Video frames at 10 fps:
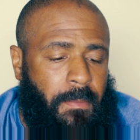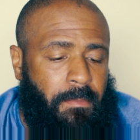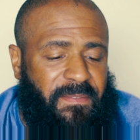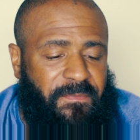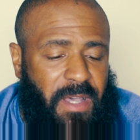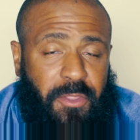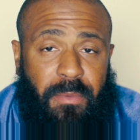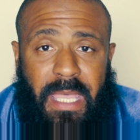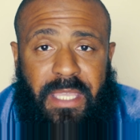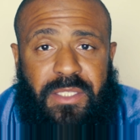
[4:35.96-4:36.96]
My father
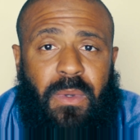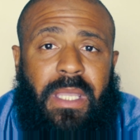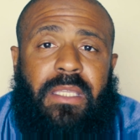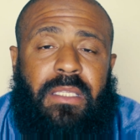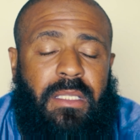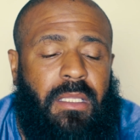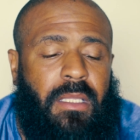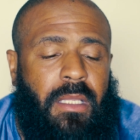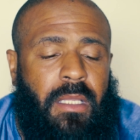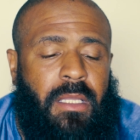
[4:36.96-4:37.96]
passed away.
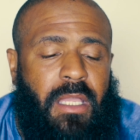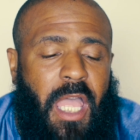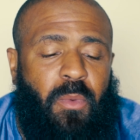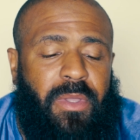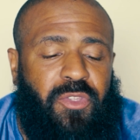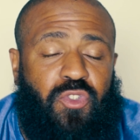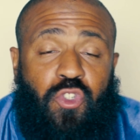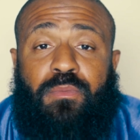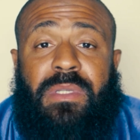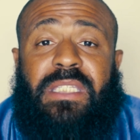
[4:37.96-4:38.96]
I went through
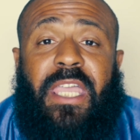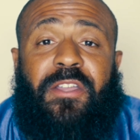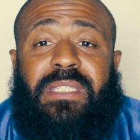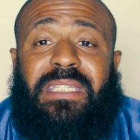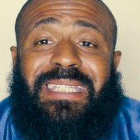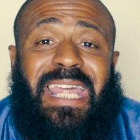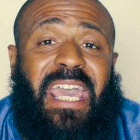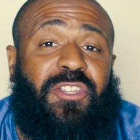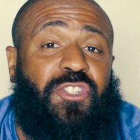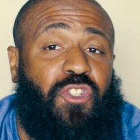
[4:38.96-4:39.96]
2 miscarriages and I
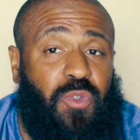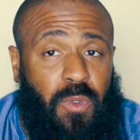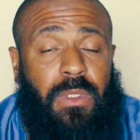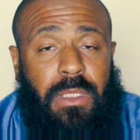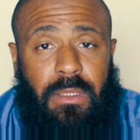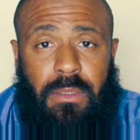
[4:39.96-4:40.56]
had a stroke.